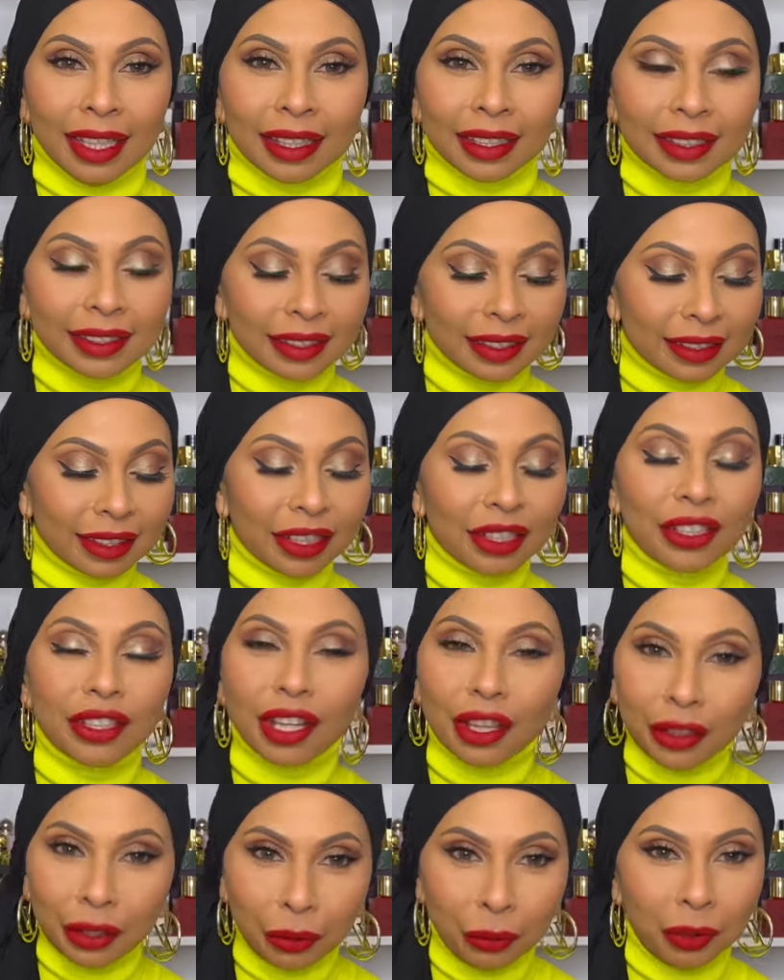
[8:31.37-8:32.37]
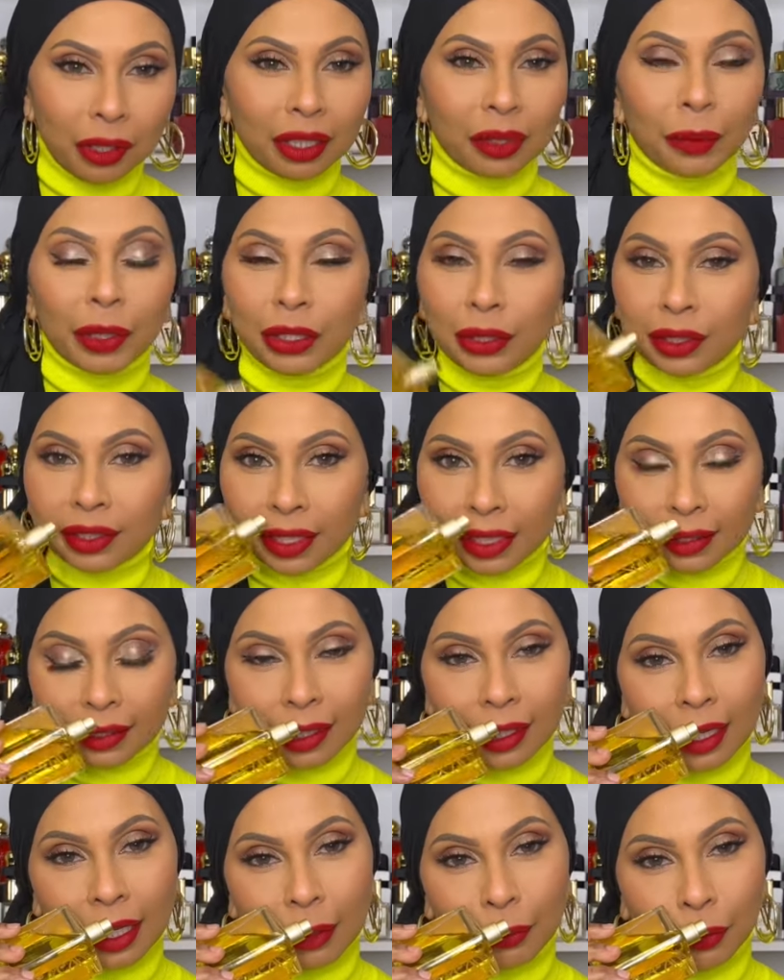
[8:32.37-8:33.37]
This is another one, when you take the
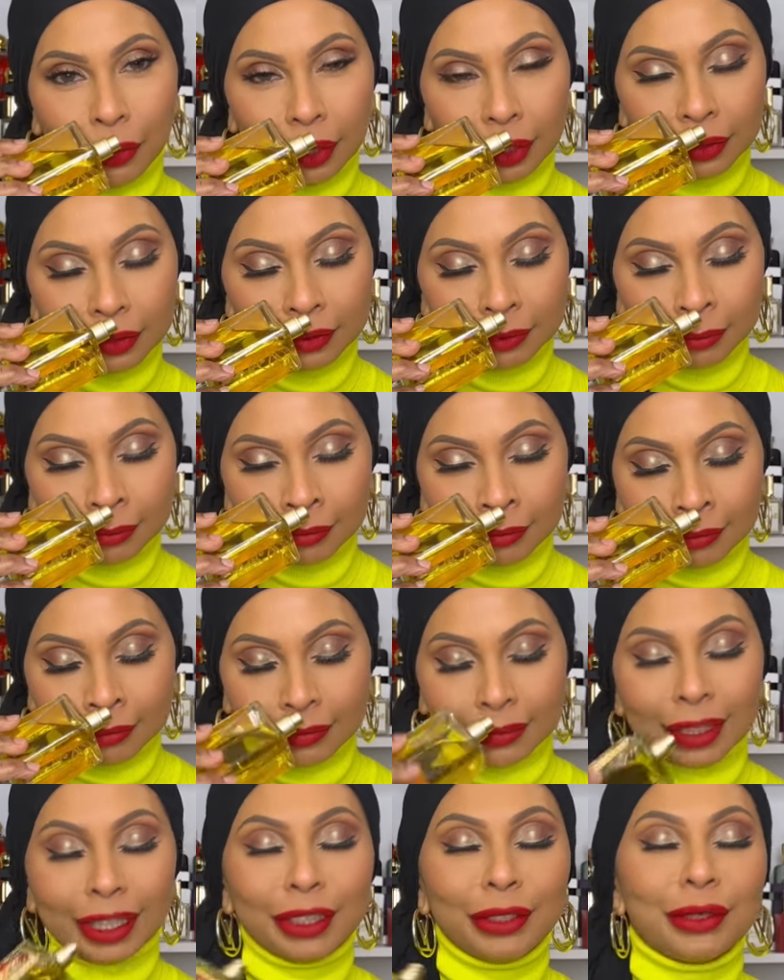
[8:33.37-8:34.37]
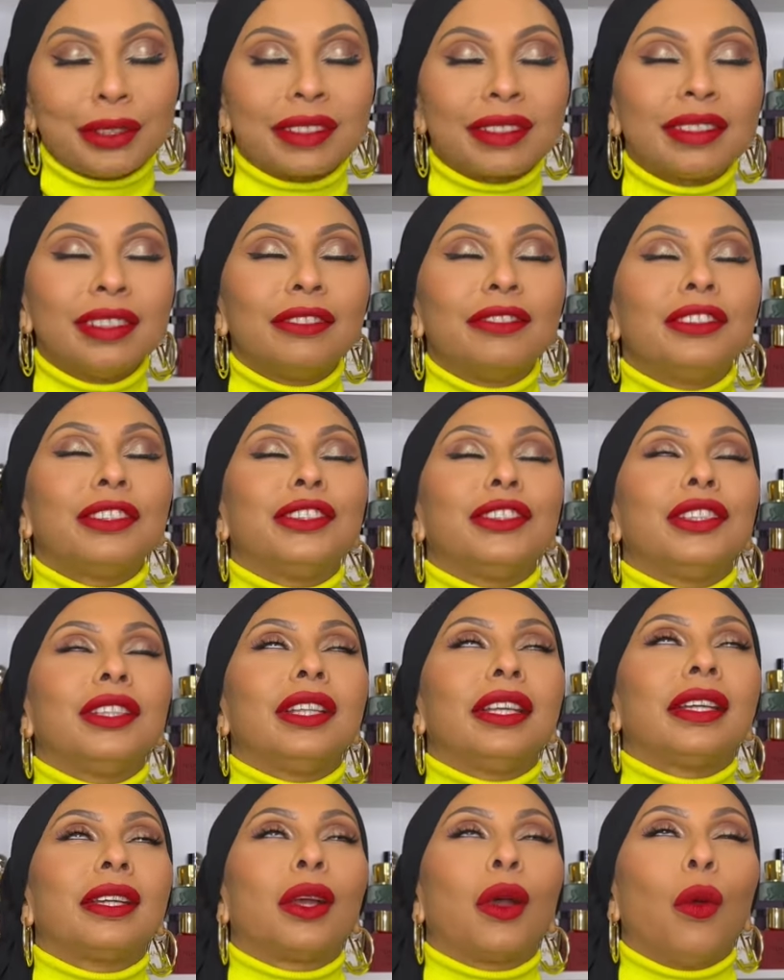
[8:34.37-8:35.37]
cap off and you sniff it, you're
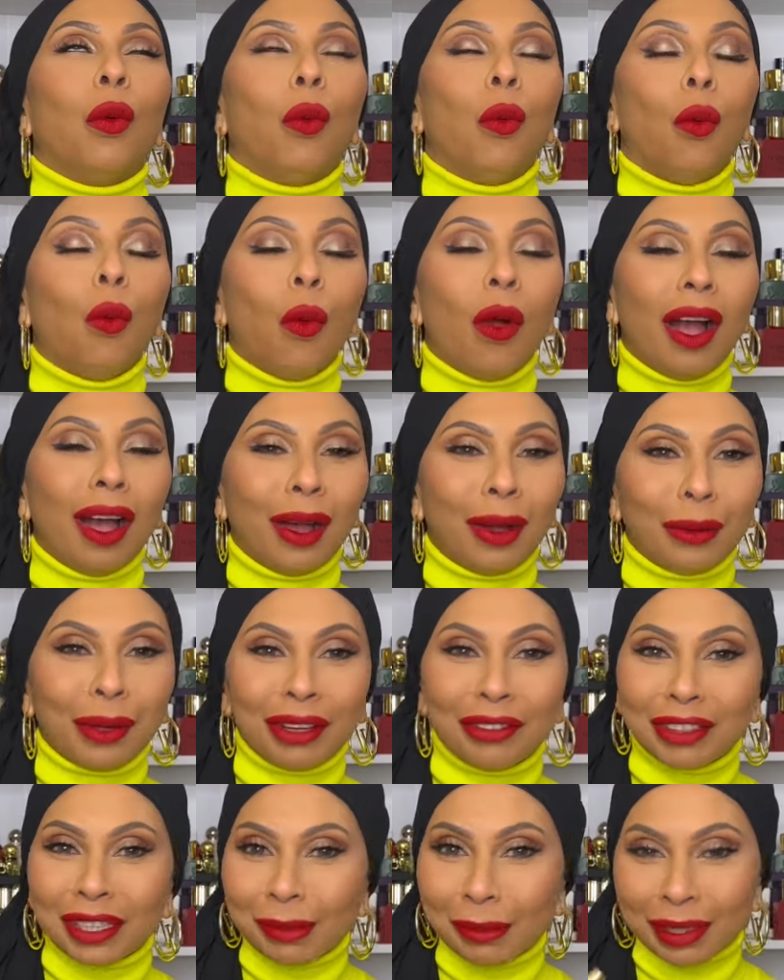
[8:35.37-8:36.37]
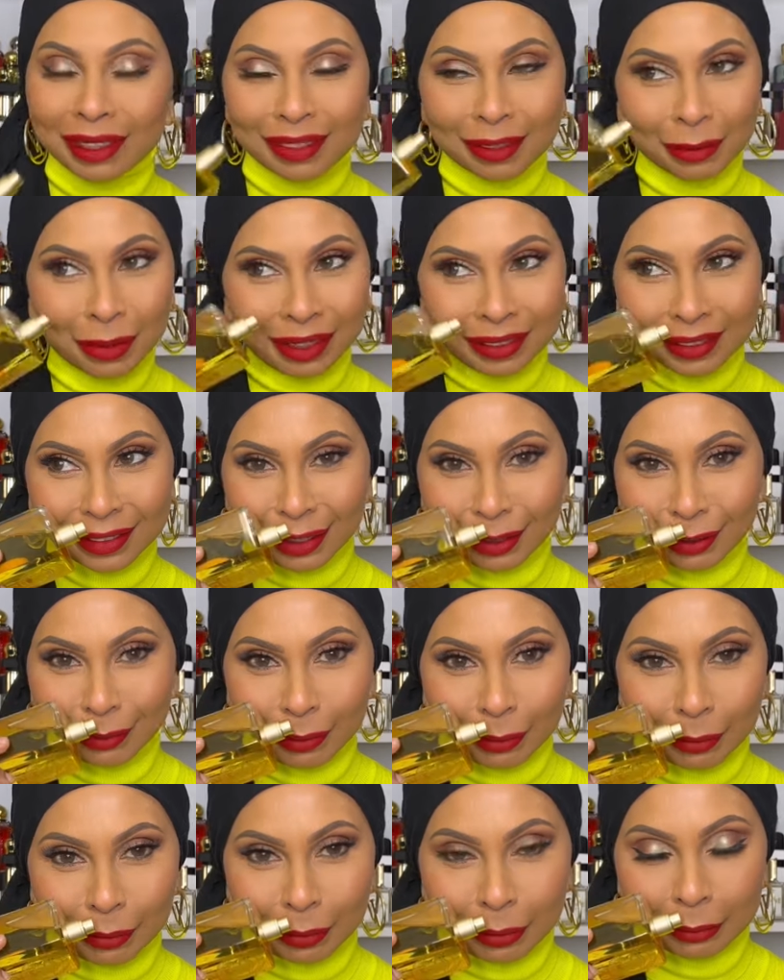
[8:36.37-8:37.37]
like, wow. Every time I smell this, I
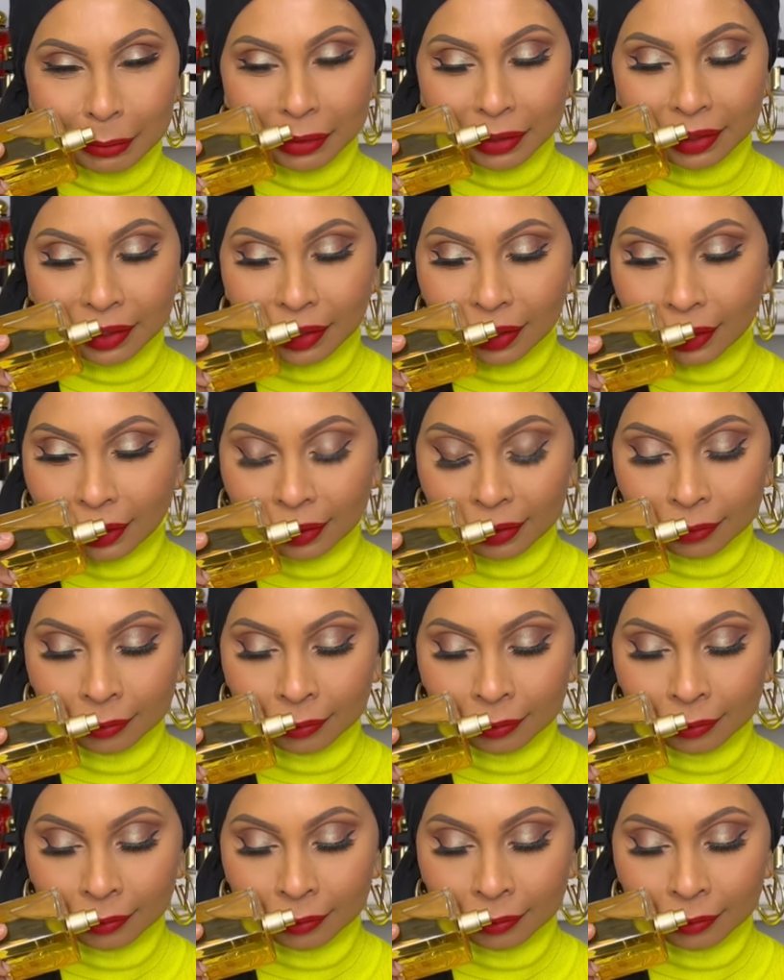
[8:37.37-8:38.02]
remember my birthday.